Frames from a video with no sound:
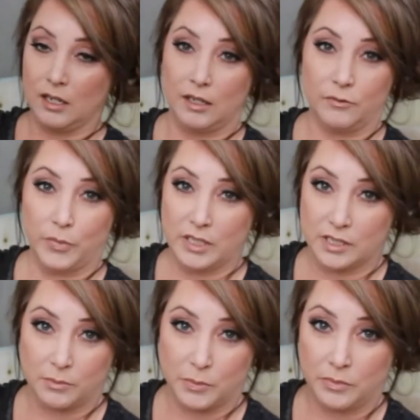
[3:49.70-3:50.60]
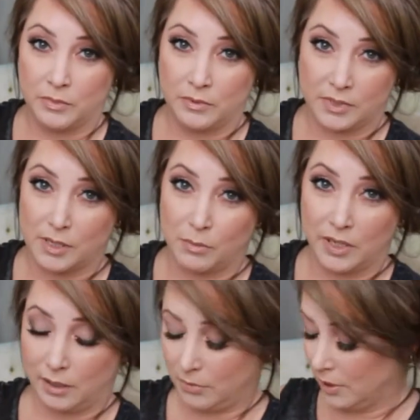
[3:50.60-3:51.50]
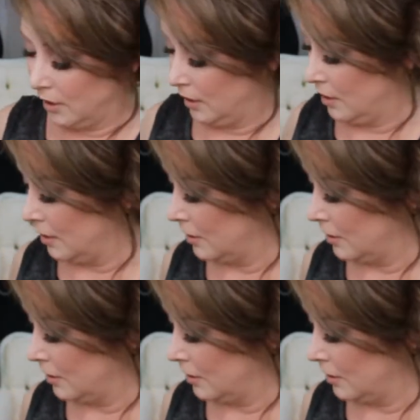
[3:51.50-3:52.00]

love me some some bling bling.